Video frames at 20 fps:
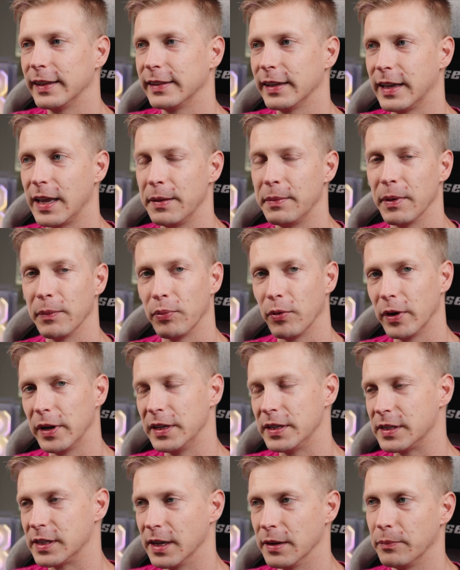to keep it pretty
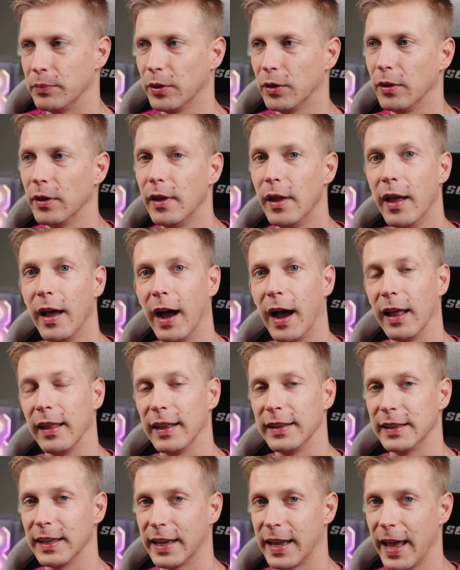simple. I
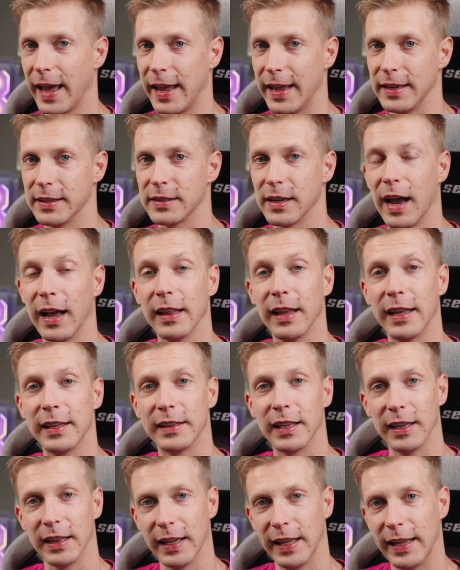like the case. I like
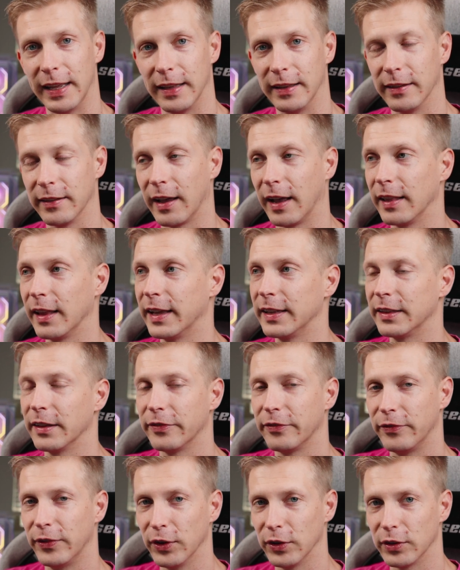the lens. I like the
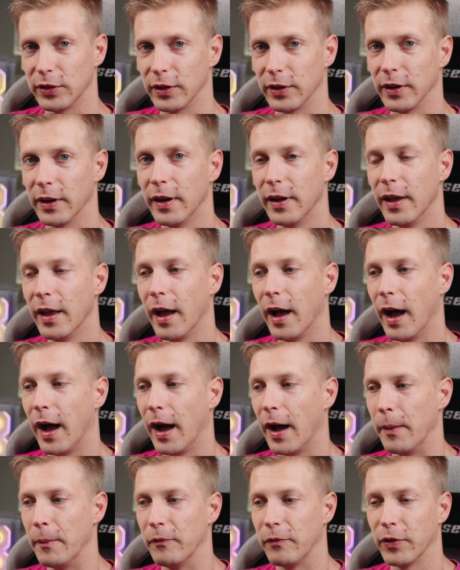filter.
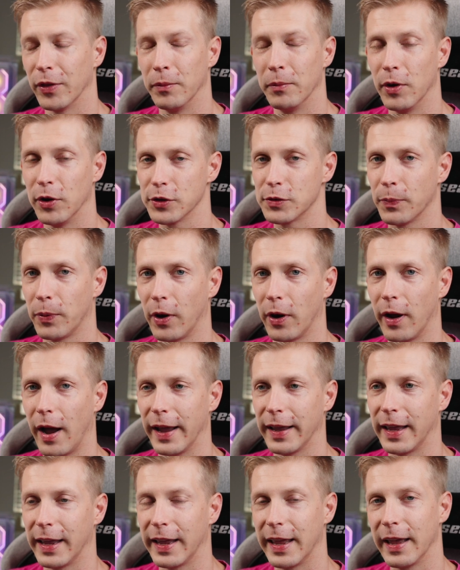For the most part,
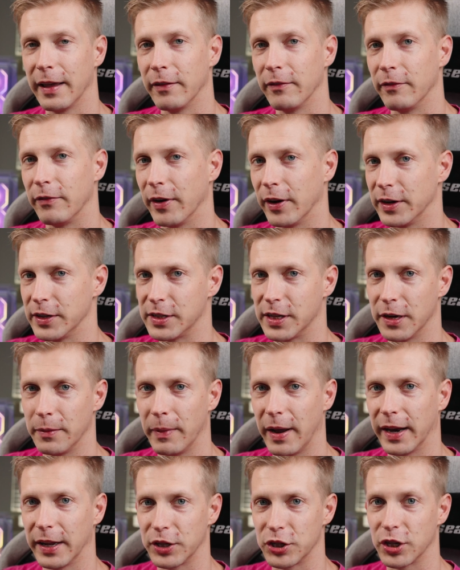I can get very
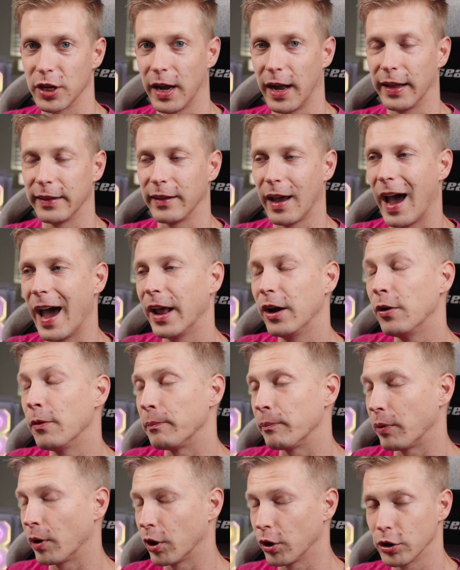cinematic shots. I
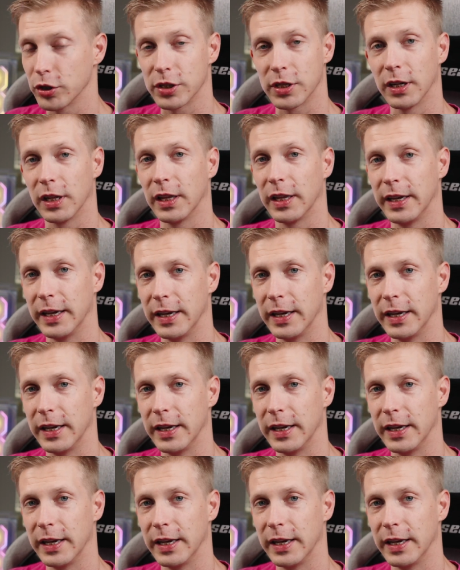don't personally